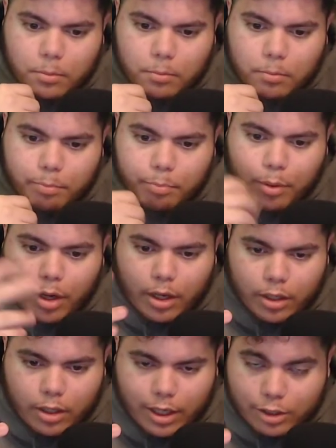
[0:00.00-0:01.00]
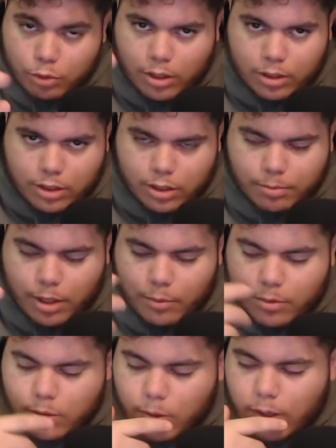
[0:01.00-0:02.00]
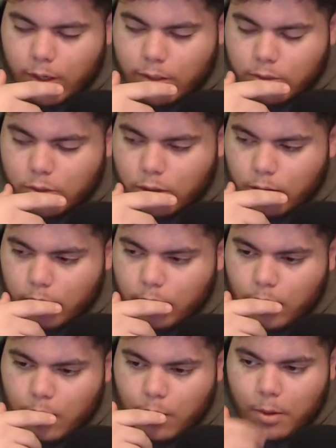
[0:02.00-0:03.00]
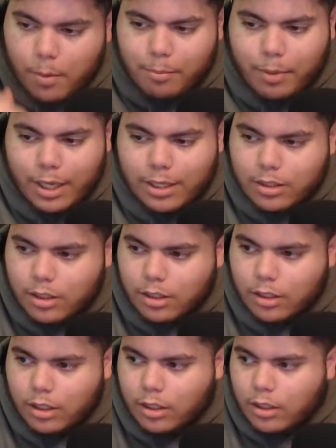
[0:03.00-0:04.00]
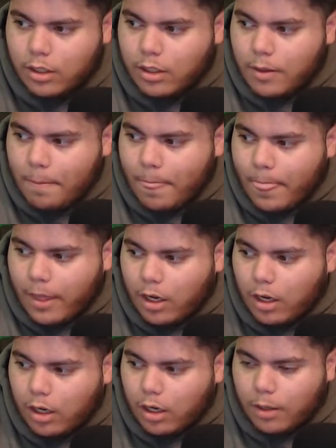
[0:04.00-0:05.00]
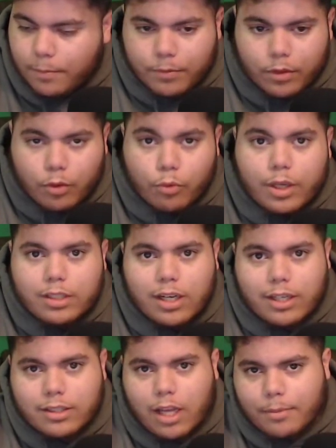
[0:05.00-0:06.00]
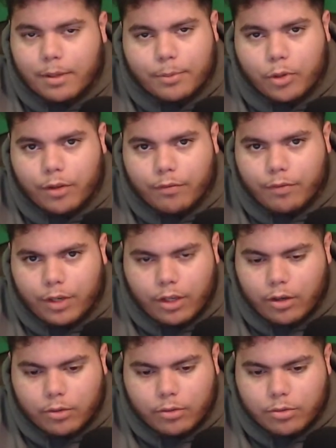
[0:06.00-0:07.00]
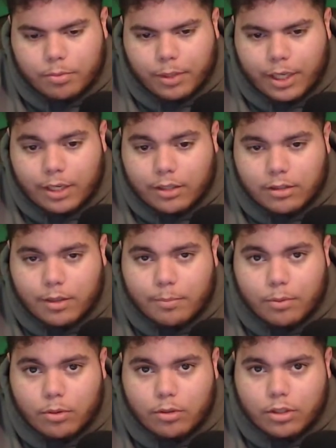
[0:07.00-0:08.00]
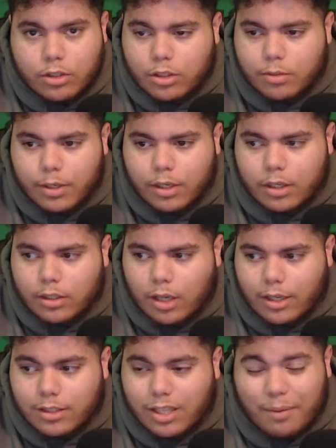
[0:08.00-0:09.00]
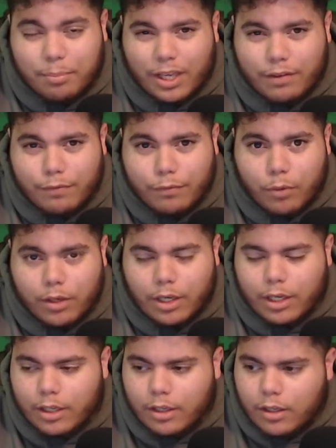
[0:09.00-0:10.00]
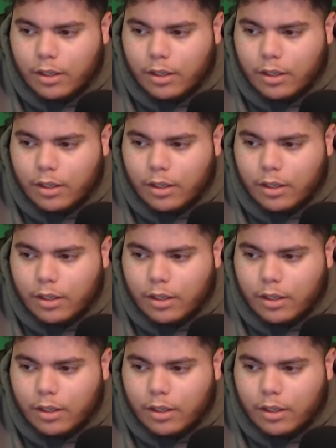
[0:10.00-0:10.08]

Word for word: but I just wanted to explain what's going on. So, basically, um, the reason I stopped uploading videos, plain and simple, is just because I stopped playing Fortnite.